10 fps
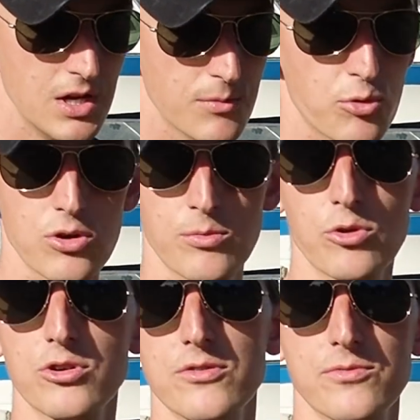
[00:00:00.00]

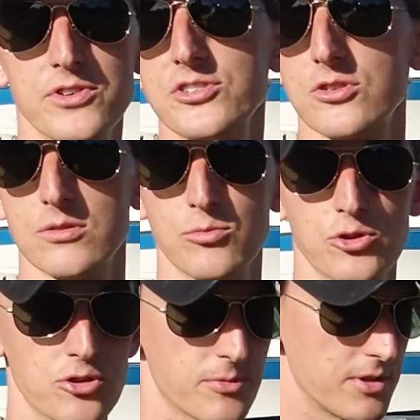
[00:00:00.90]
more versatile, more
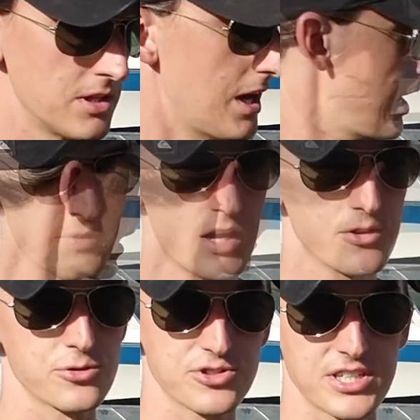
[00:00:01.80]
durable.
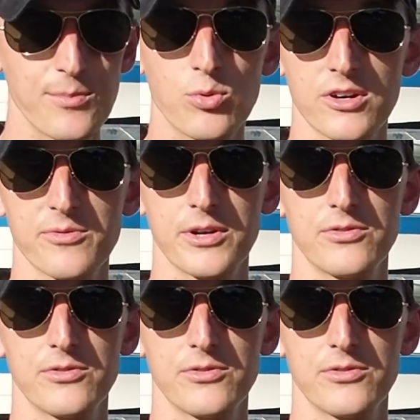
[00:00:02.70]
So step one of my